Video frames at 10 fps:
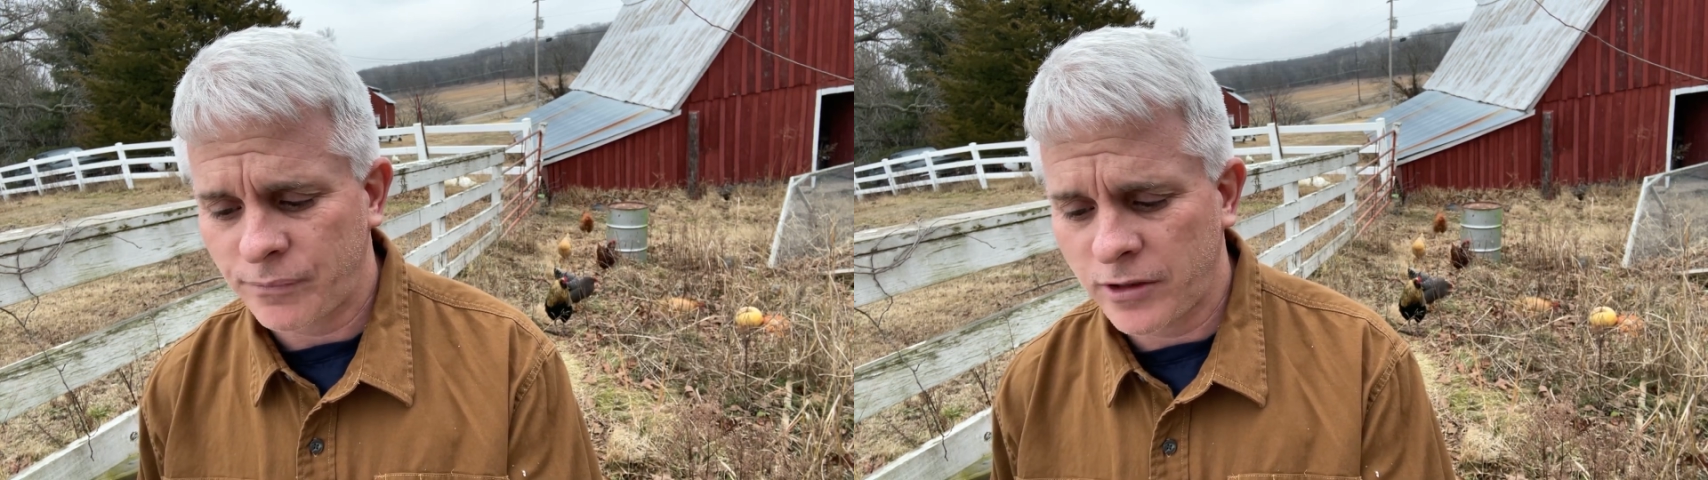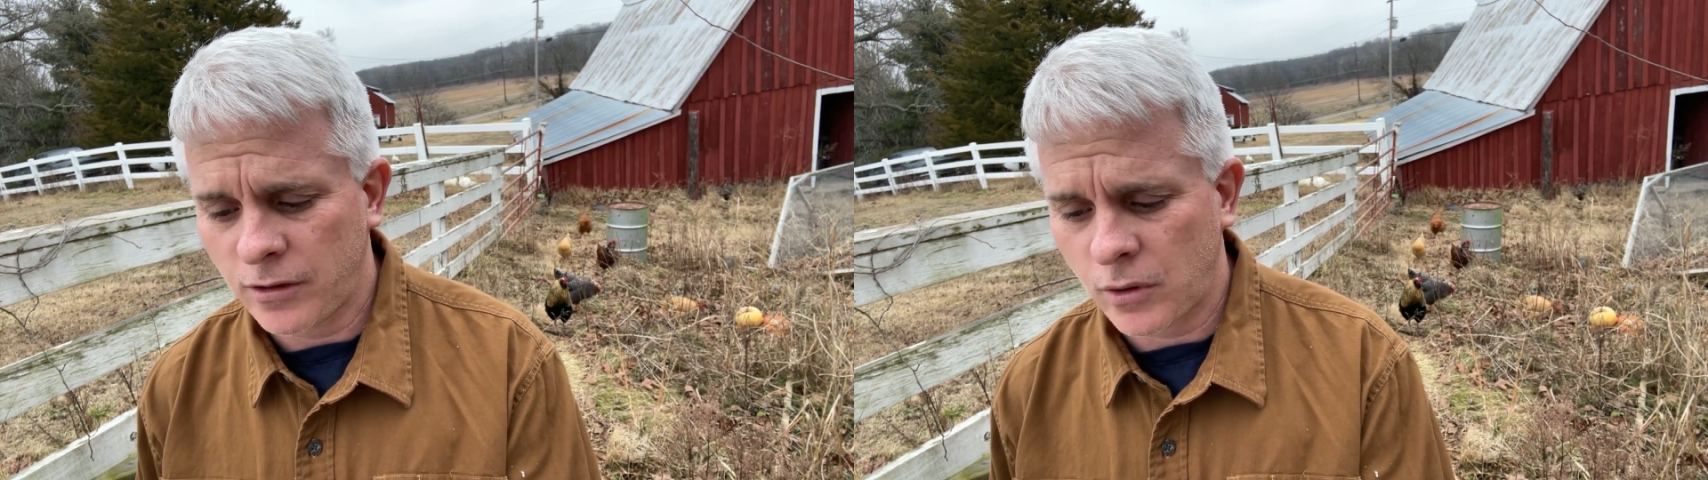
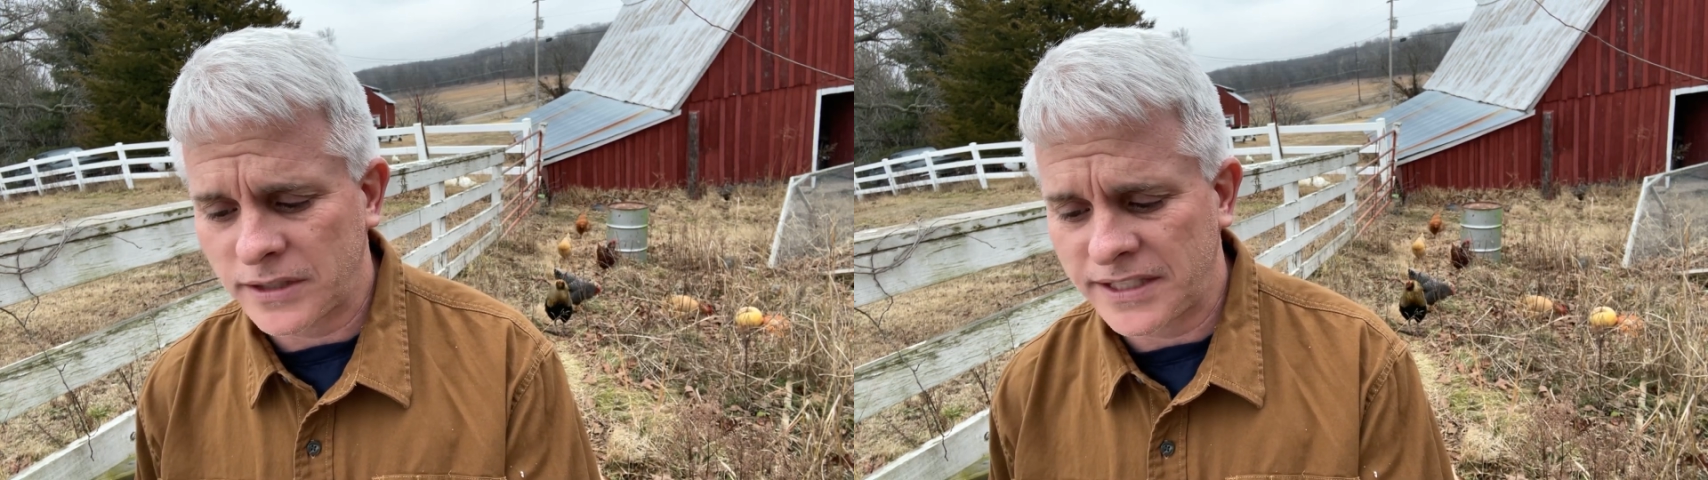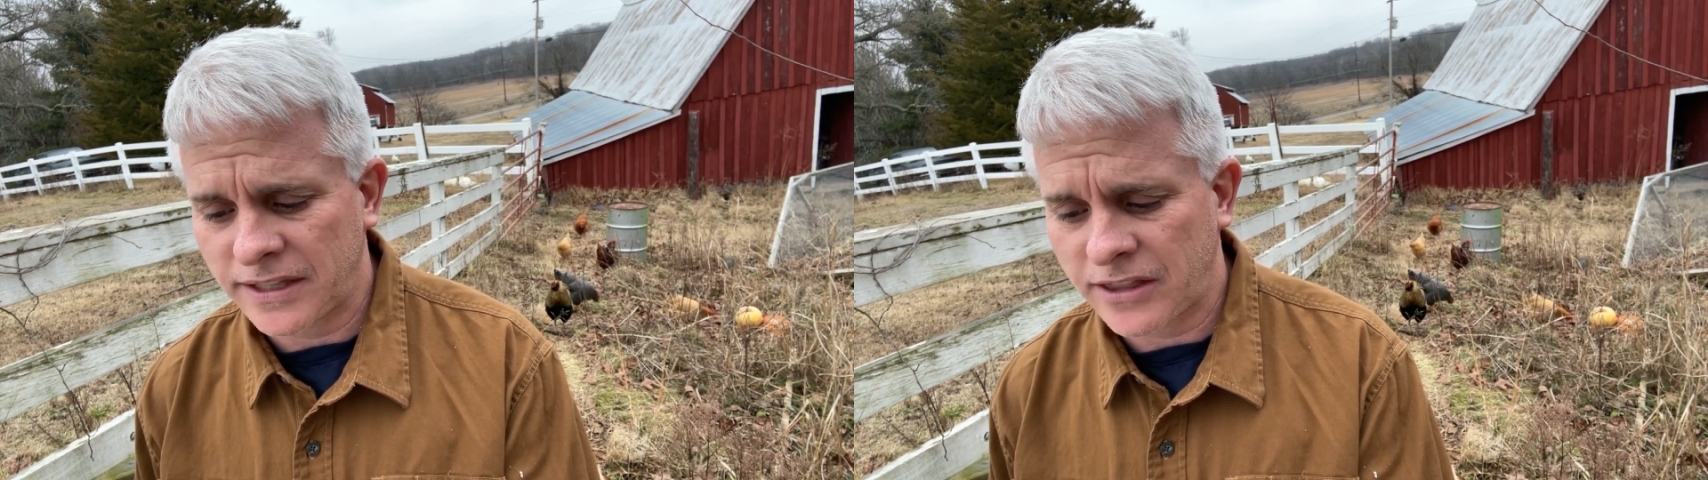The Lord
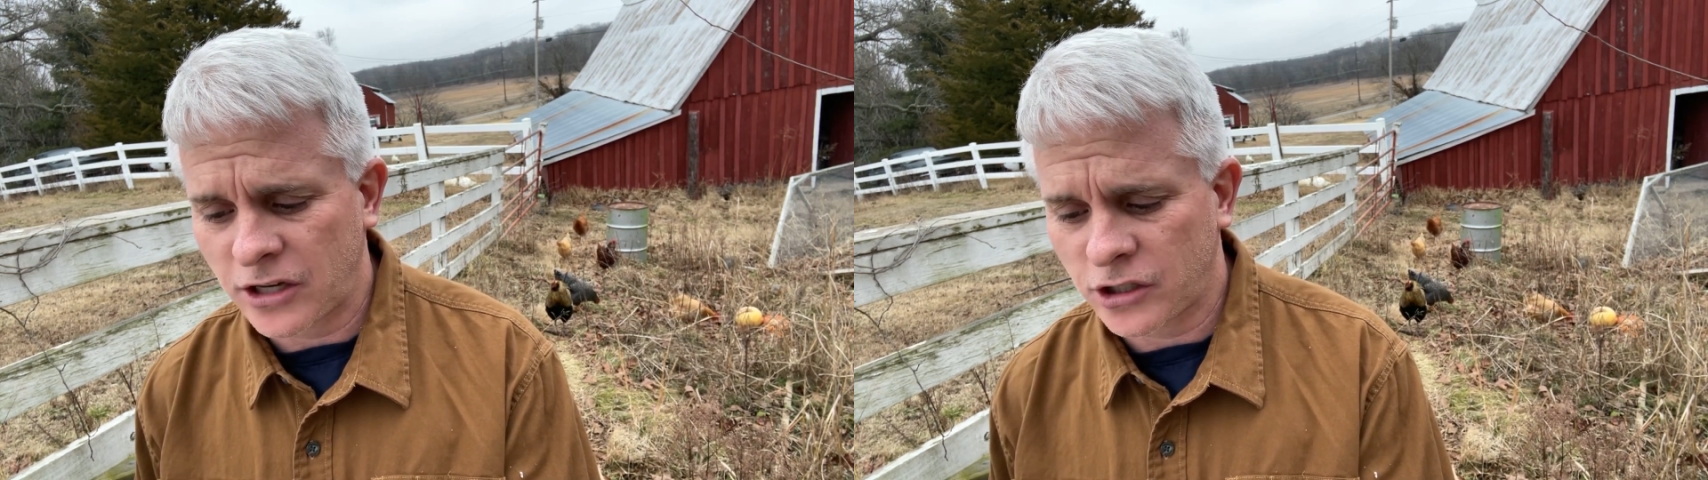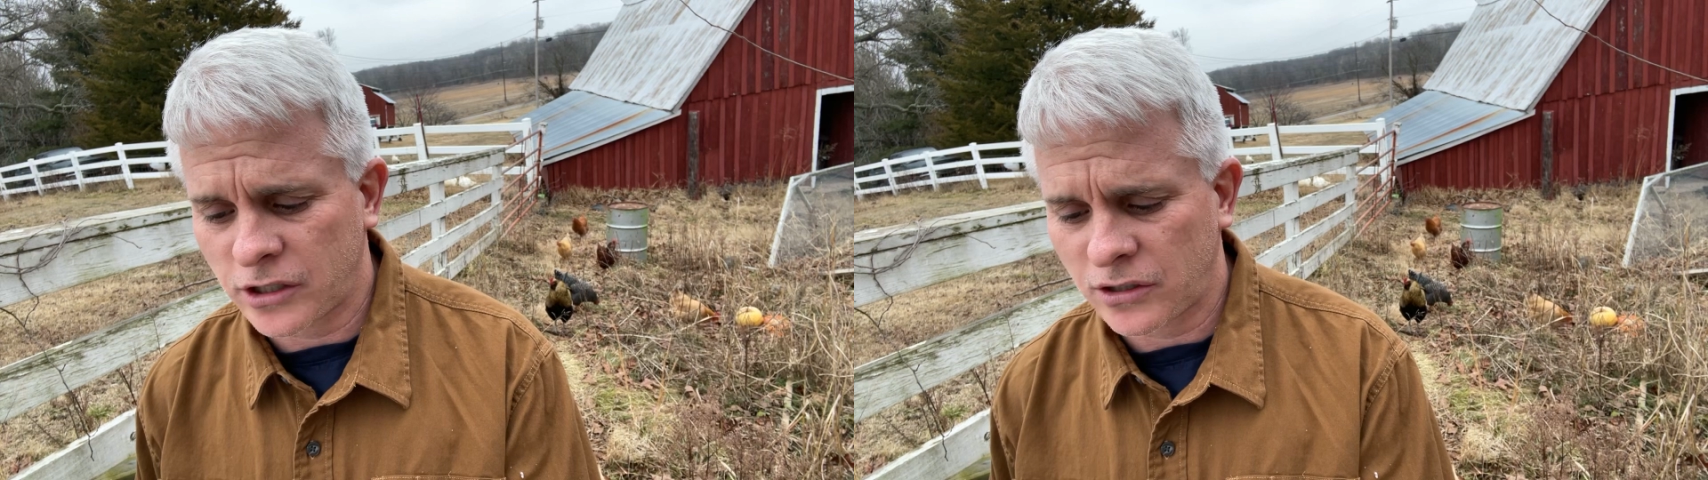sent
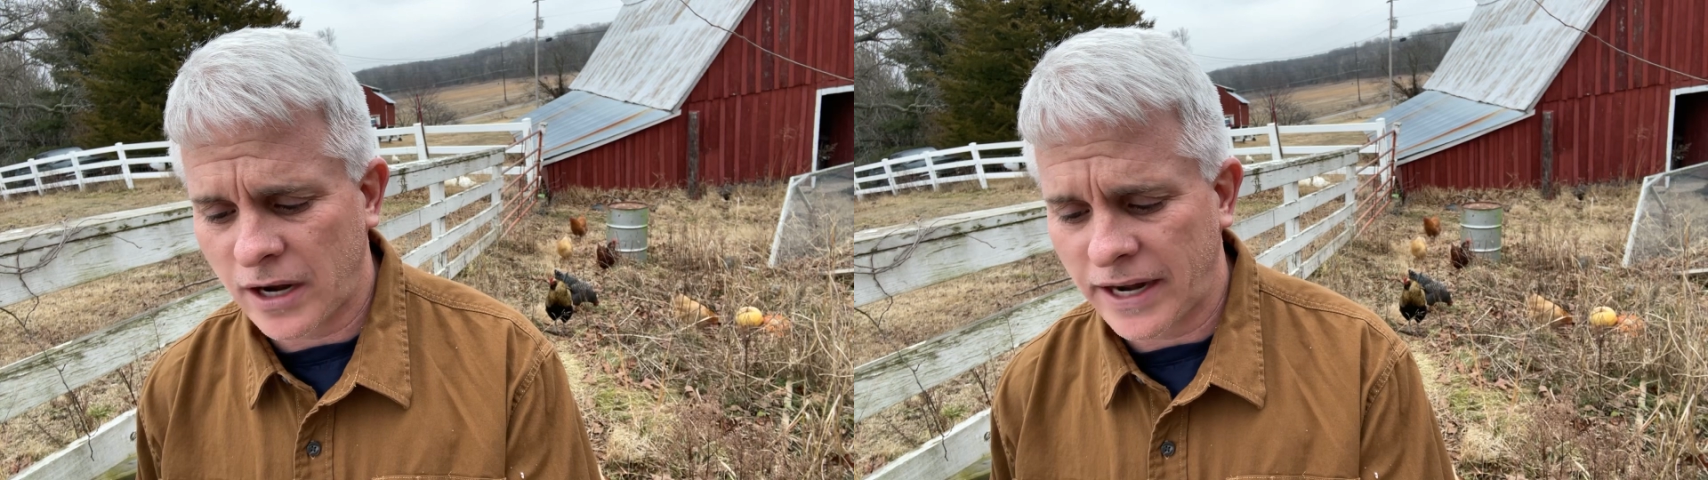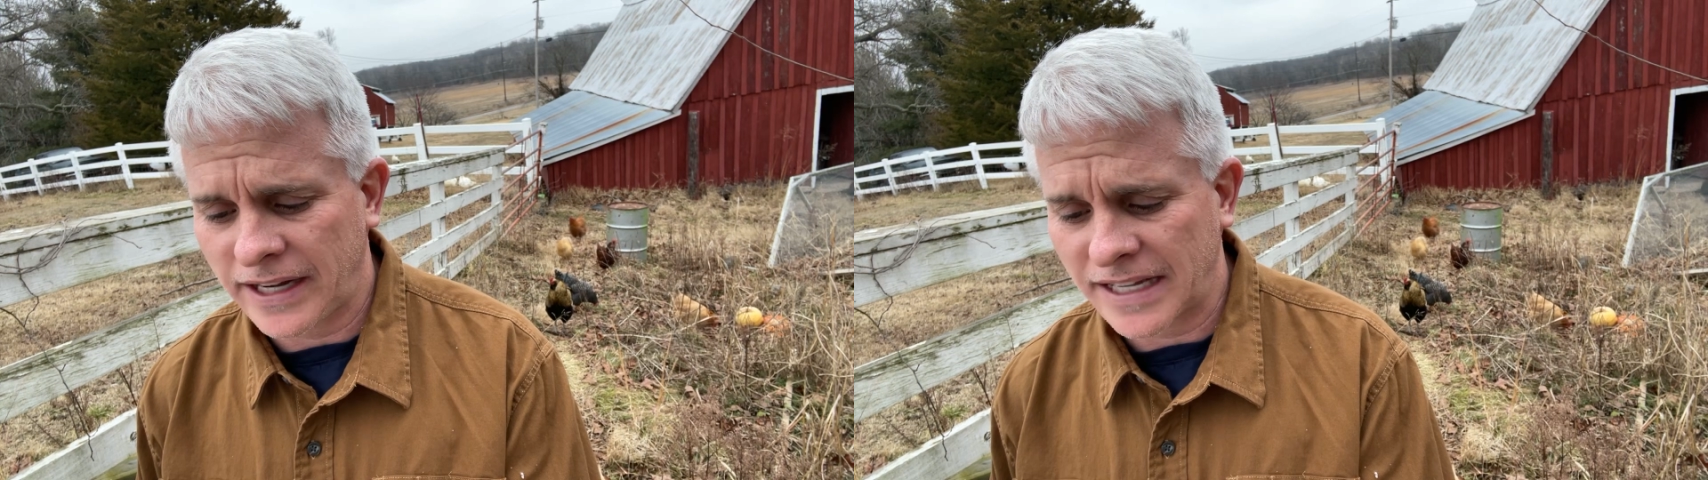thunder and rain.